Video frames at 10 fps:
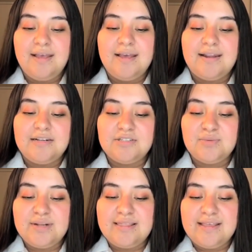and I just
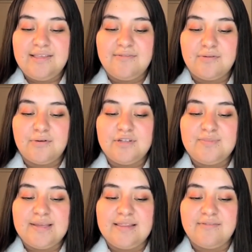want to thank you for always
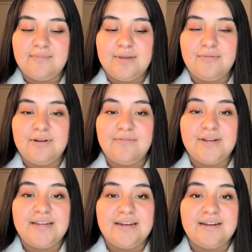being there for me whenever
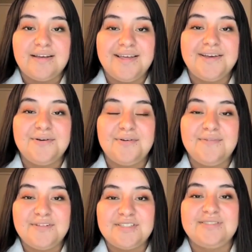I needed a hug or
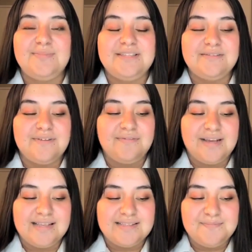even just a piece of
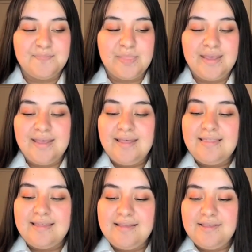advice.
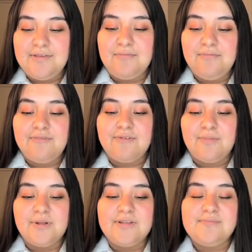Thank you for
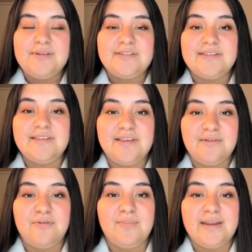building me into the
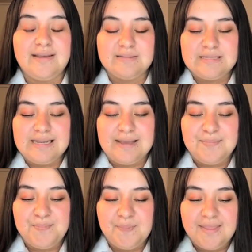young woman I am today.
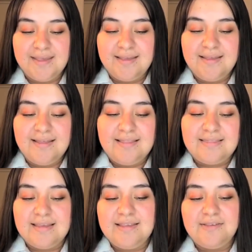
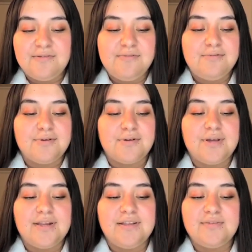Thank you for
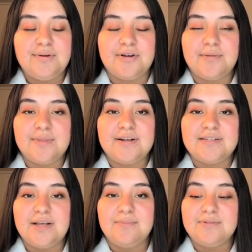creating this program that
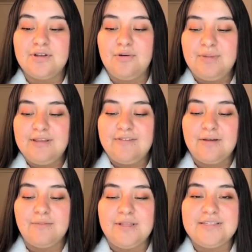has helped so many
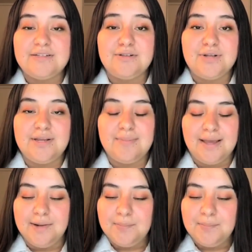families, including mine.